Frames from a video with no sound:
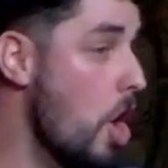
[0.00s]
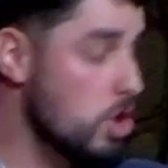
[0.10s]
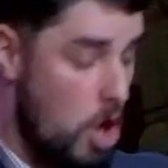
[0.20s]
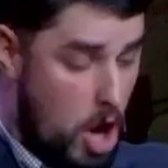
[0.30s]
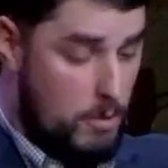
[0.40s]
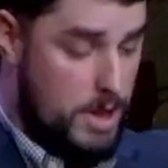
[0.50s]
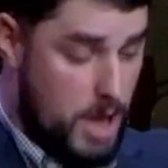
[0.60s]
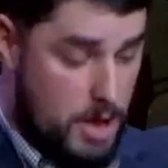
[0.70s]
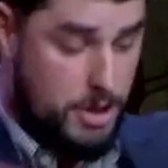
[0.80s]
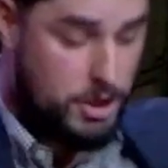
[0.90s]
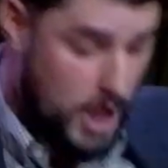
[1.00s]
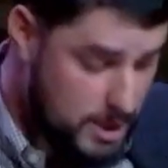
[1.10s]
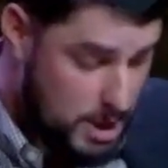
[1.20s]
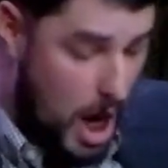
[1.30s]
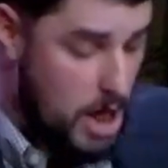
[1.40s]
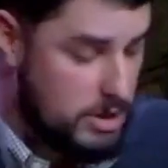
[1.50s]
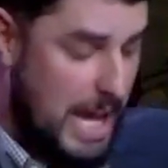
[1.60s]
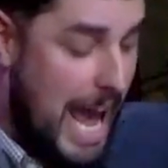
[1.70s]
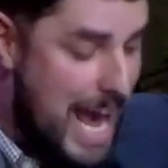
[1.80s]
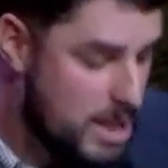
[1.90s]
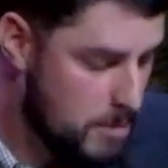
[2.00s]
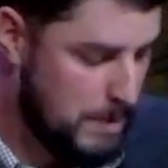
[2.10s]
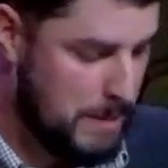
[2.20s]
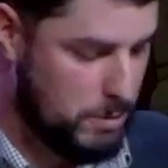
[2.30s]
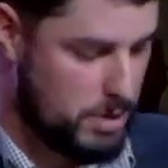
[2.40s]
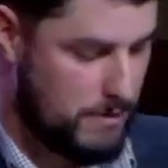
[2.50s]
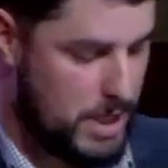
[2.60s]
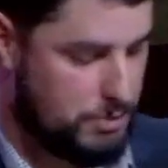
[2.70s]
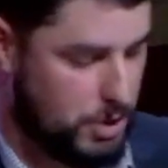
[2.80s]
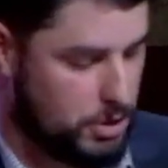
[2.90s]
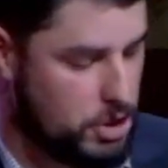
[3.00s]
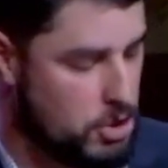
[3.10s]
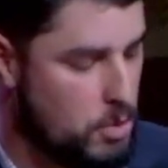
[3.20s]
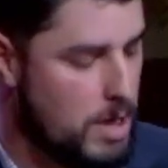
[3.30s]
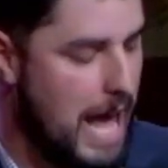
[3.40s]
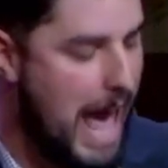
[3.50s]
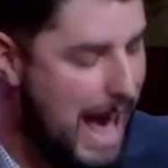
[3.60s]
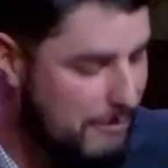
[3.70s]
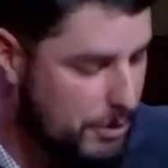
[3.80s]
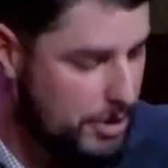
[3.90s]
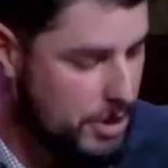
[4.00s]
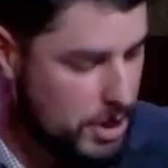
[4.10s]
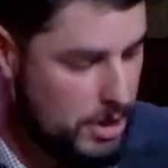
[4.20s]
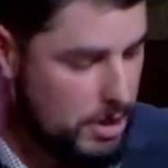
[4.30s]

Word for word: along with the Gentiles and the peoples of Israel to do whatever